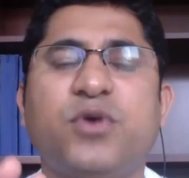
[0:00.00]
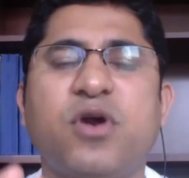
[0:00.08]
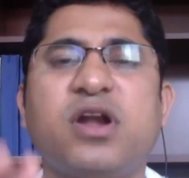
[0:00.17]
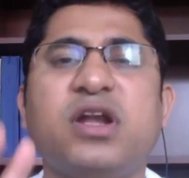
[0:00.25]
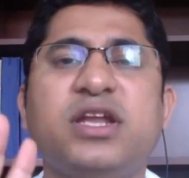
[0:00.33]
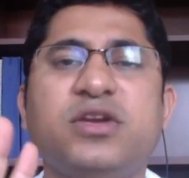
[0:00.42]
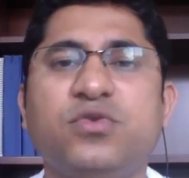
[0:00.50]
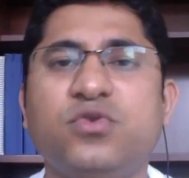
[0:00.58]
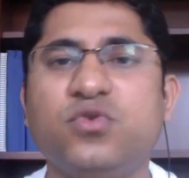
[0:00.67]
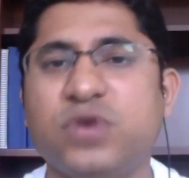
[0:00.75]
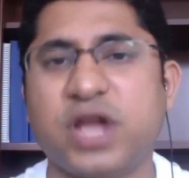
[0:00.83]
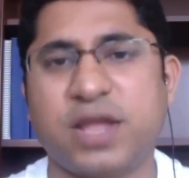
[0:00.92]
broadly into
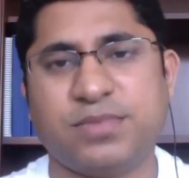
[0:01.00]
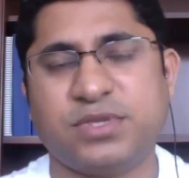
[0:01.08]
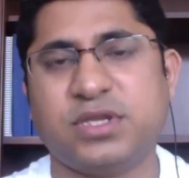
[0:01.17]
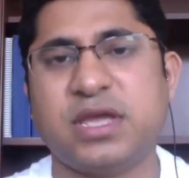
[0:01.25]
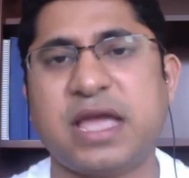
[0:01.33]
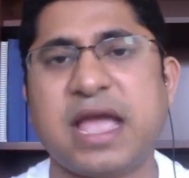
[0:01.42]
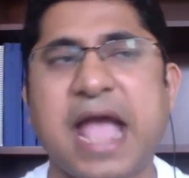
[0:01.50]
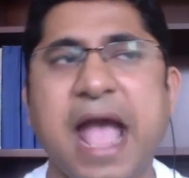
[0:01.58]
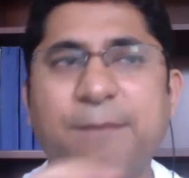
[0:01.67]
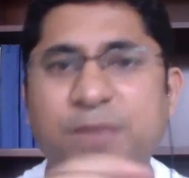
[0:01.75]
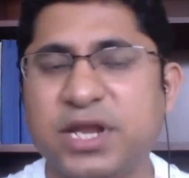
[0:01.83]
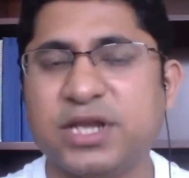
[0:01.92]
two types:
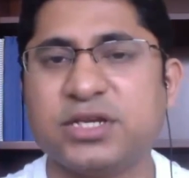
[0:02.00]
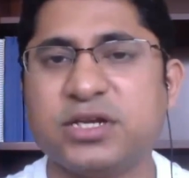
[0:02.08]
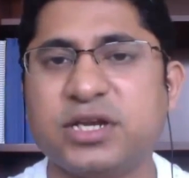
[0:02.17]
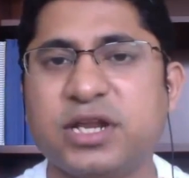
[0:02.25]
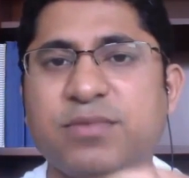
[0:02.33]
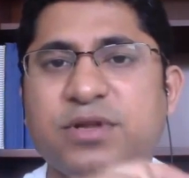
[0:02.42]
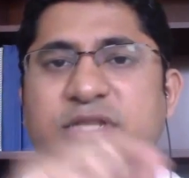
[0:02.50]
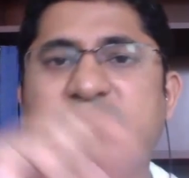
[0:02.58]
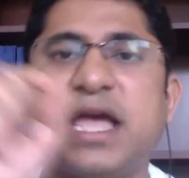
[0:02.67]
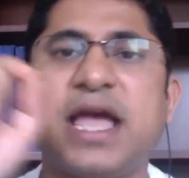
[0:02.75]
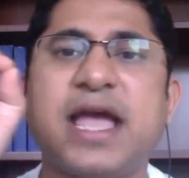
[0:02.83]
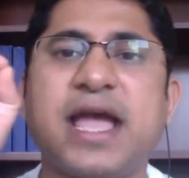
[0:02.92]
application tables
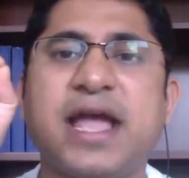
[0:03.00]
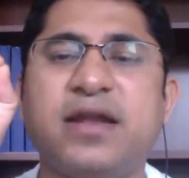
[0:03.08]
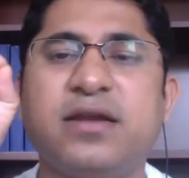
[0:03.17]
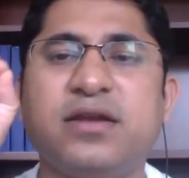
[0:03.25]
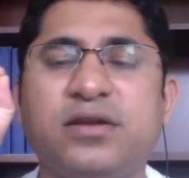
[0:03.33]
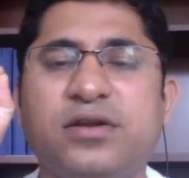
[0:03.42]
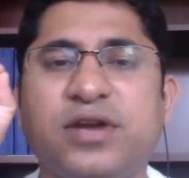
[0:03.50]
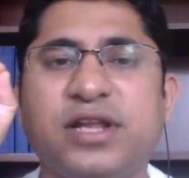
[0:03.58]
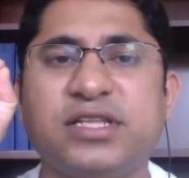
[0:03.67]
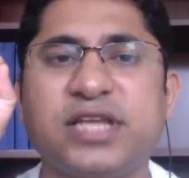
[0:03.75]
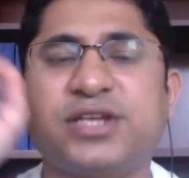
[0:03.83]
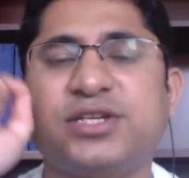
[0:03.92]
and
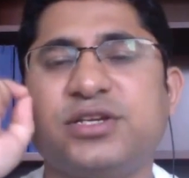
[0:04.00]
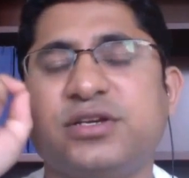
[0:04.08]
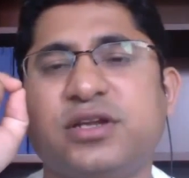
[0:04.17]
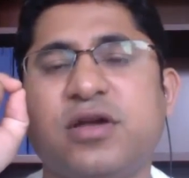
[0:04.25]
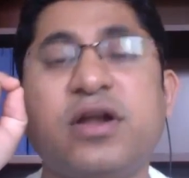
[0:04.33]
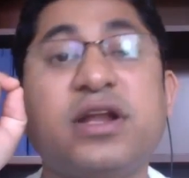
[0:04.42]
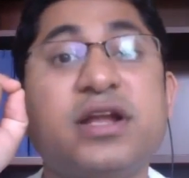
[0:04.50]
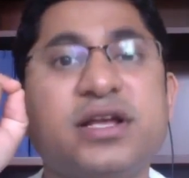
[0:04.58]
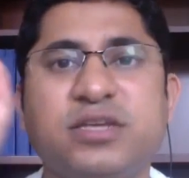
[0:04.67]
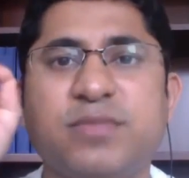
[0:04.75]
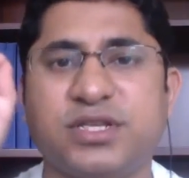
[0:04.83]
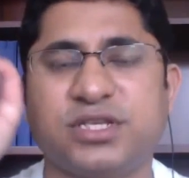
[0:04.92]
transaction and
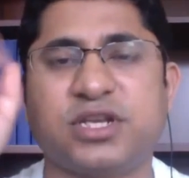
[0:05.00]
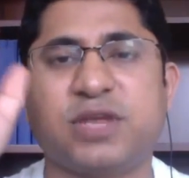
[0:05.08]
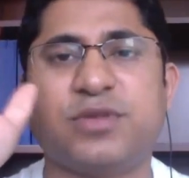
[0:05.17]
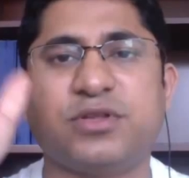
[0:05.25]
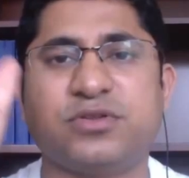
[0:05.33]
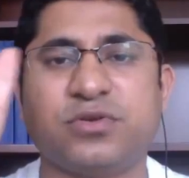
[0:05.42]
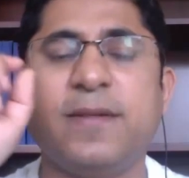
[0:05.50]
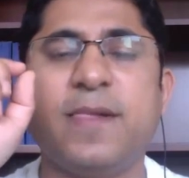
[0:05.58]
customizing tables.